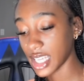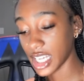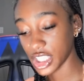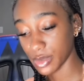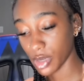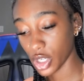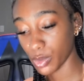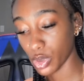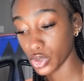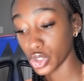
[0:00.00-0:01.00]
IG model
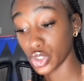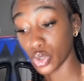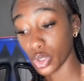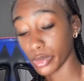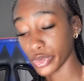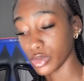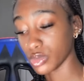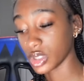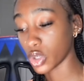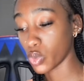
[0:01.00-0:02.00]
poses, dorm
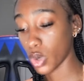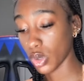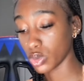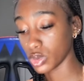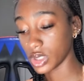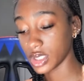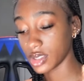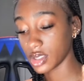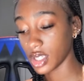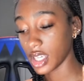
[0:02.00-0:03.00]
rooms, quotes,